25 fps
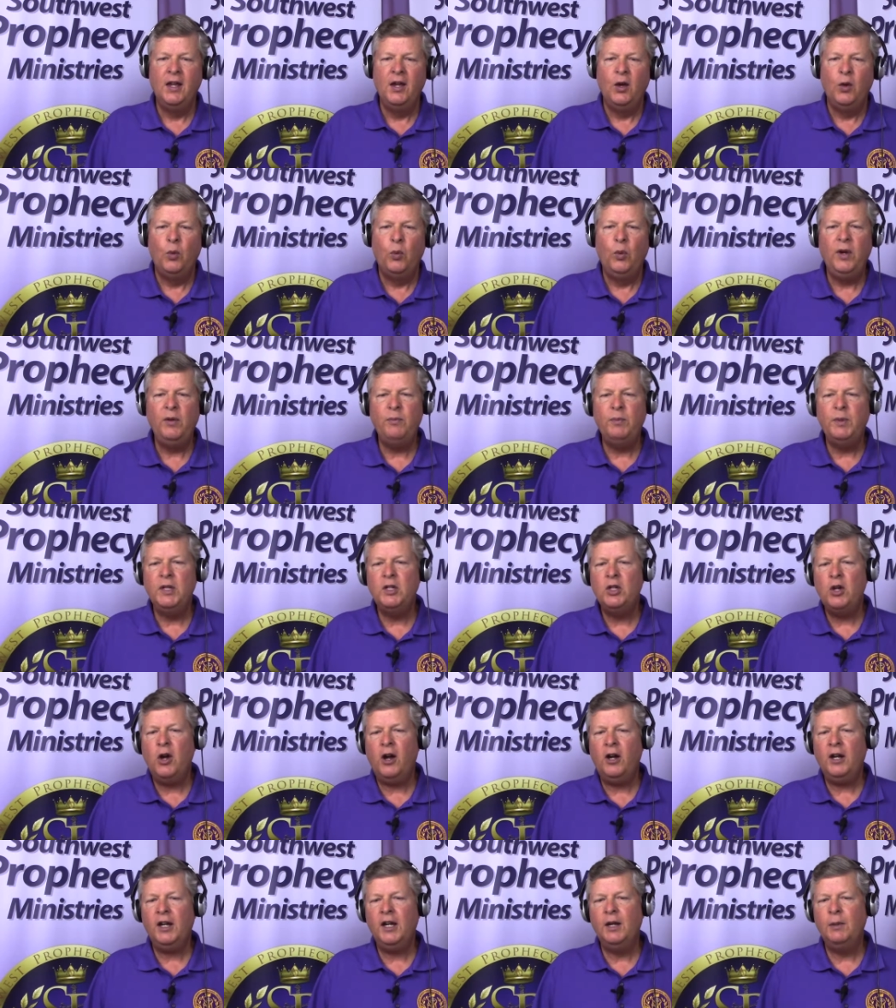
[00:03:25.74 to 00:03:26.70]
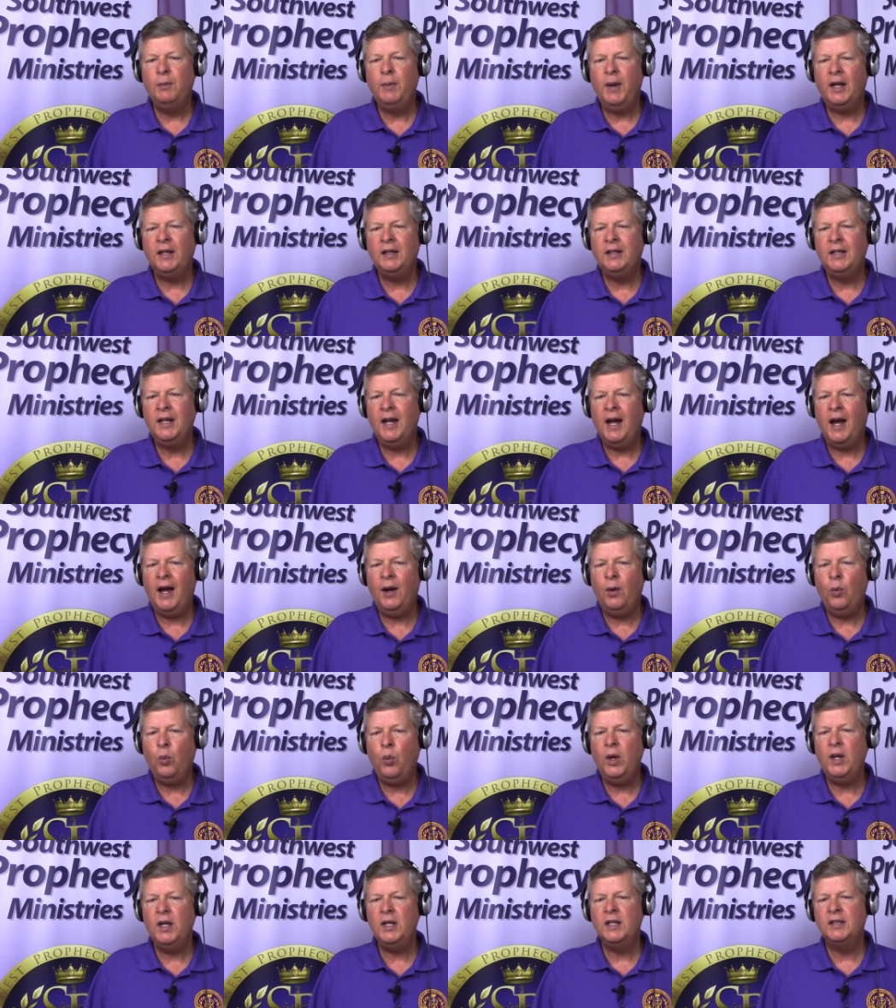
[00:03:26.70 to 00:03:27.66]
We've been talking about the
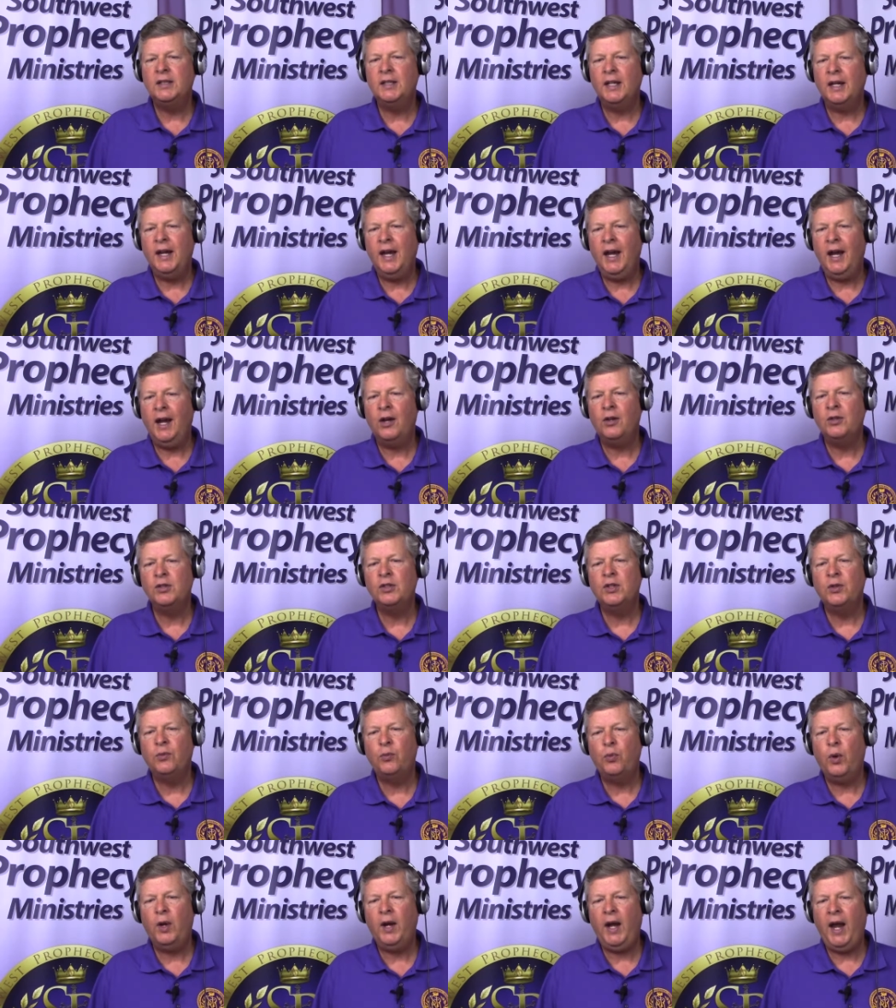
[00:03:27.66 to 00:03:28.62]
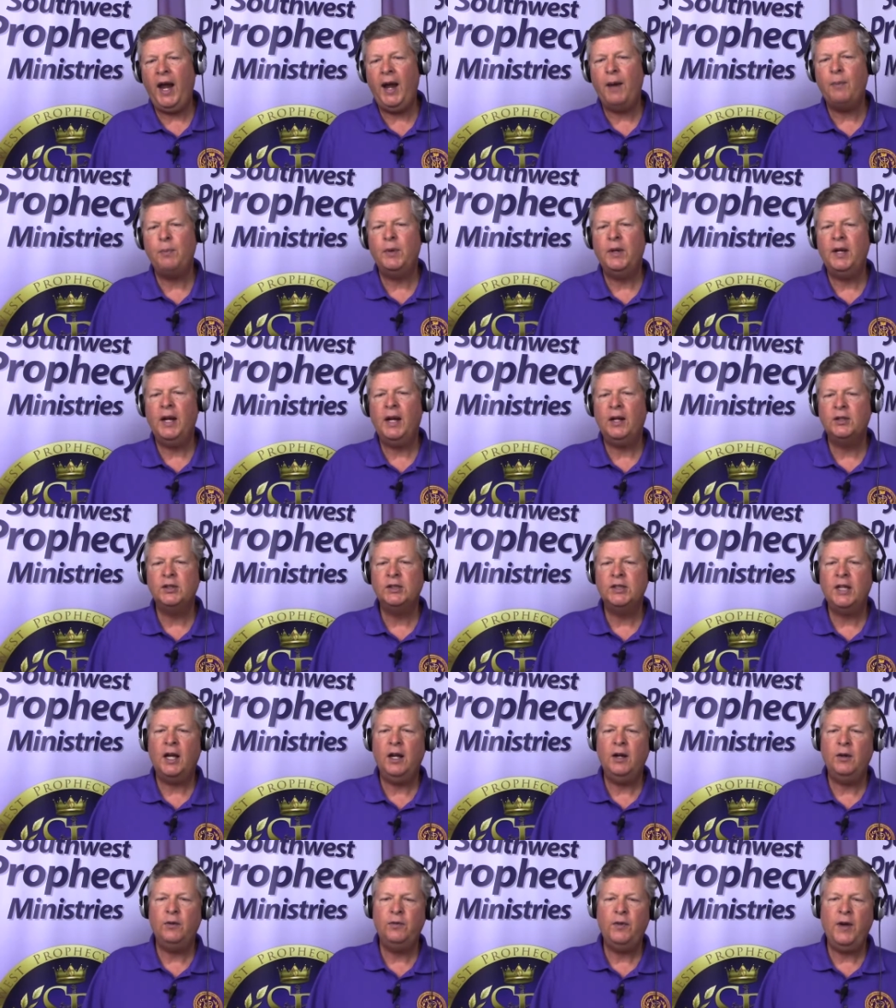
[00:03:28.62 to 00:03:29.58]
eyewitness accounts of what happened
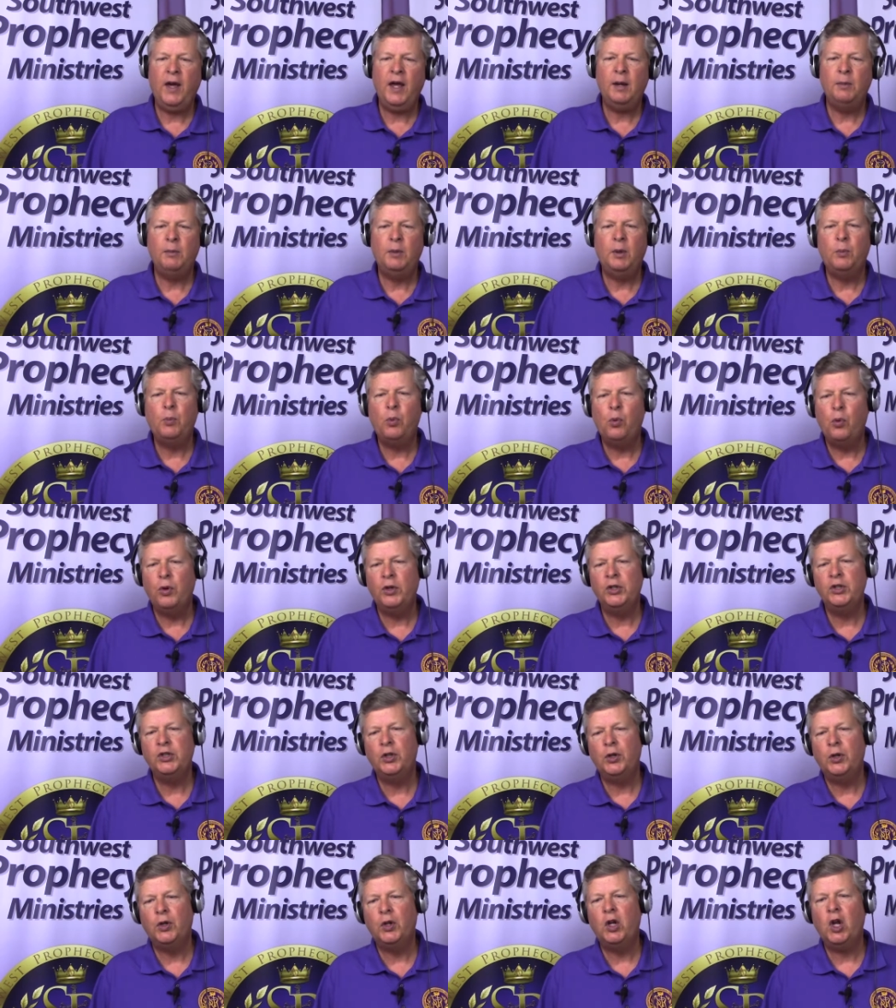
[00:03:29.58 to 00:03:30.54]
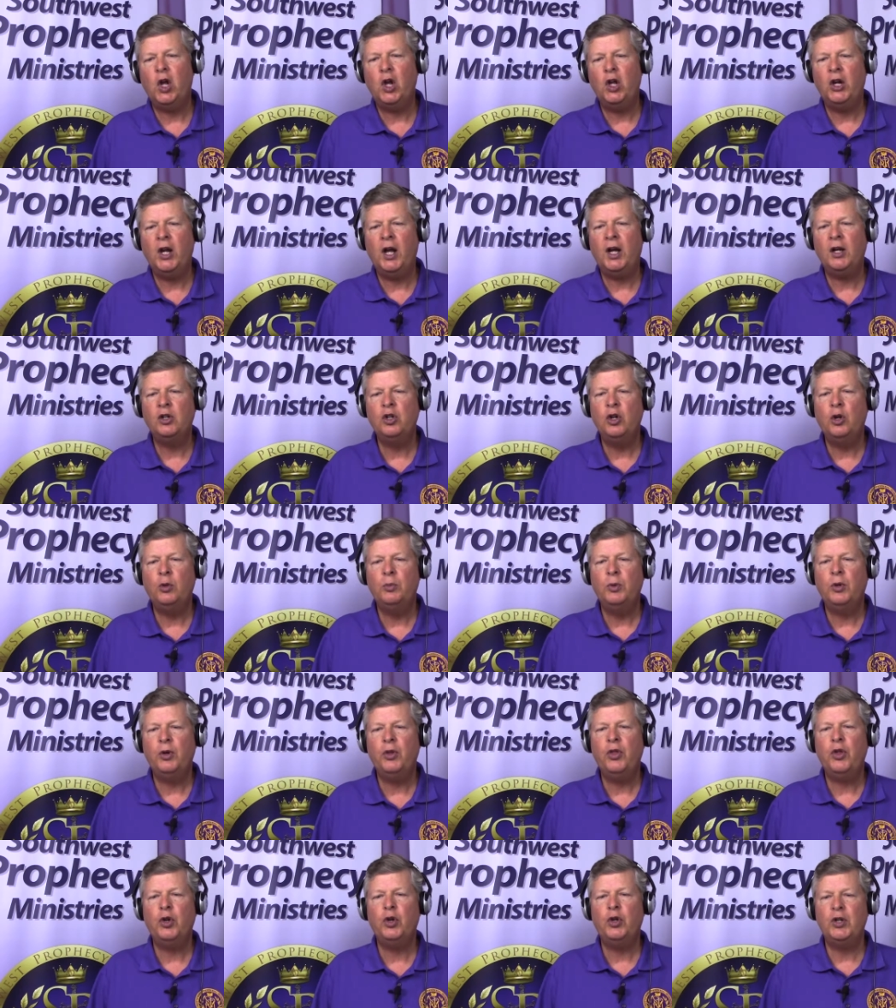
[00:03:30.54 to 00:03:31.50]
outside of Fatima, Portugal on October
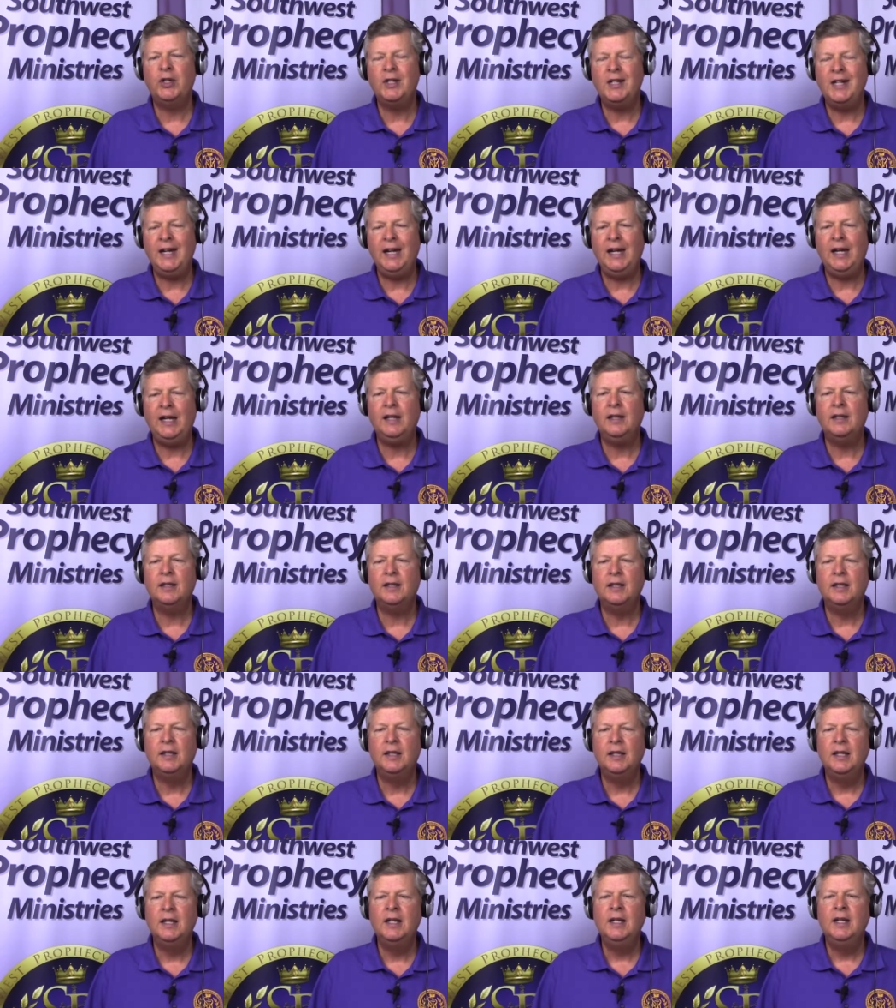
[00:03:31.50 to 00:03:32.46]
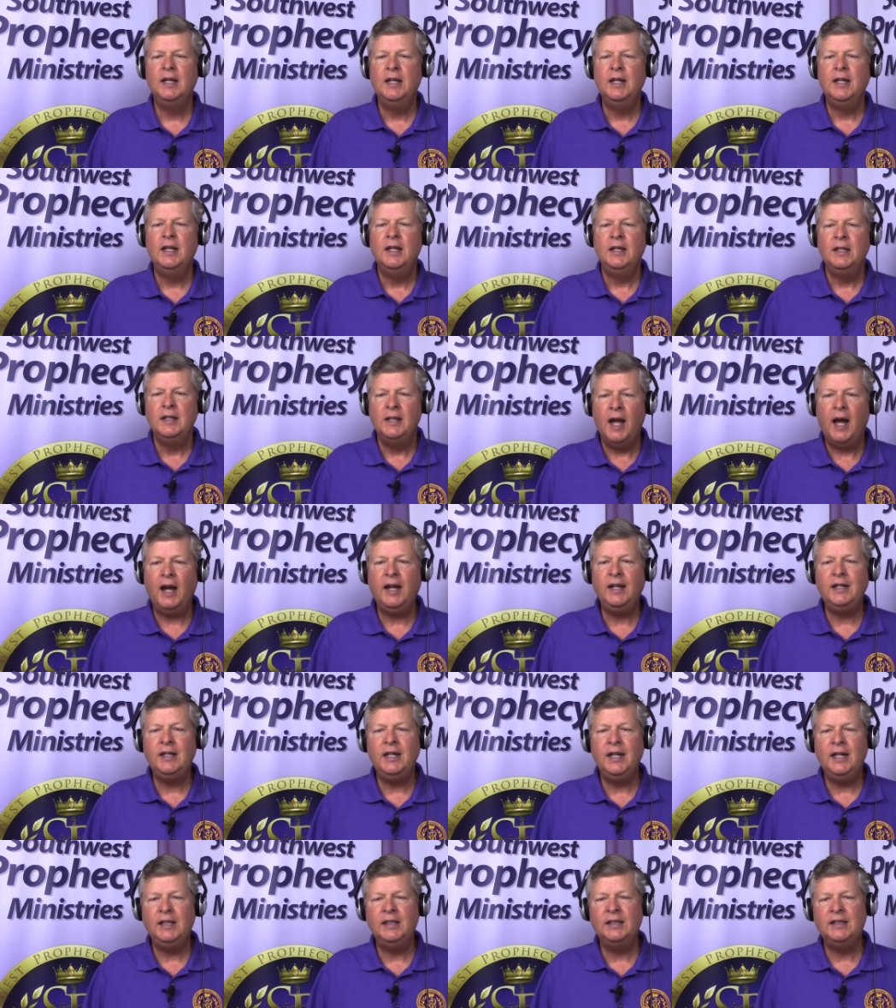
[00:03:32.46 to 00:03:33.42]
13th,
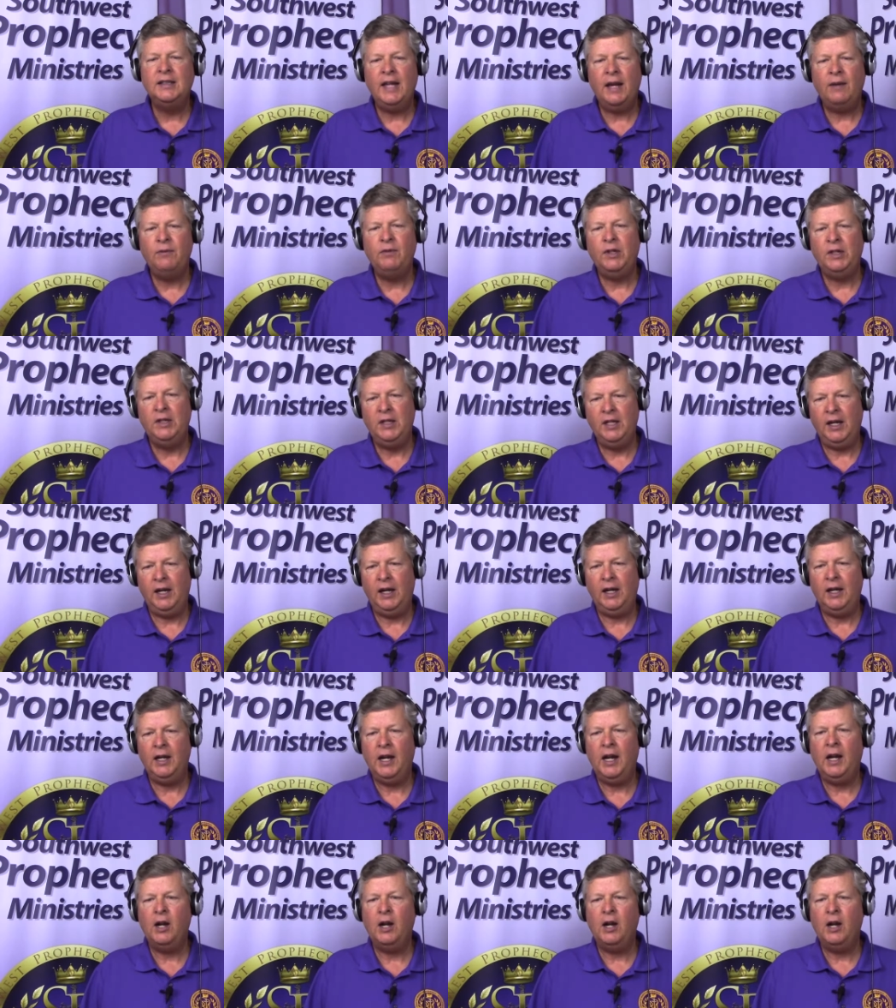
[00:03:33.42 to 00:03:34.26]
1917.